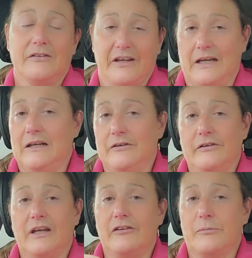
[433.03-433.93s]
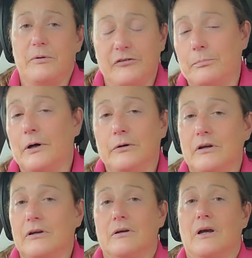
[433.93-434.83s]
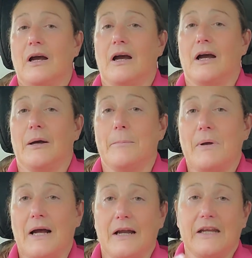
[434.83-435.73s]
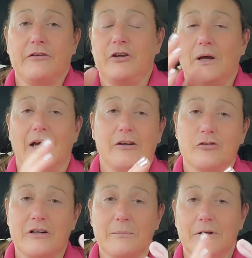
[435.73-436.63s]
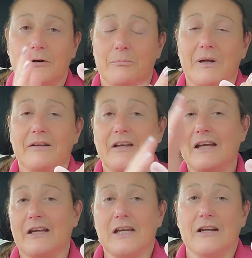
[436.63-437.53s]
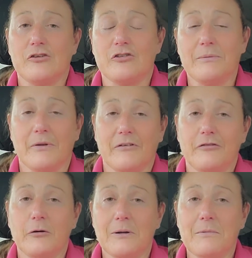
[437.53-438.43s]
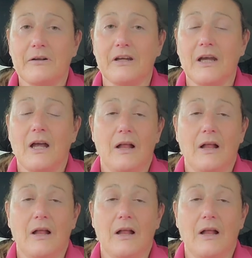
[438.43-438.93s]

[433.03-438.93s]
tailored, it's bespoke, and if you had a treatment on Monday and you had a treatment the following Monday,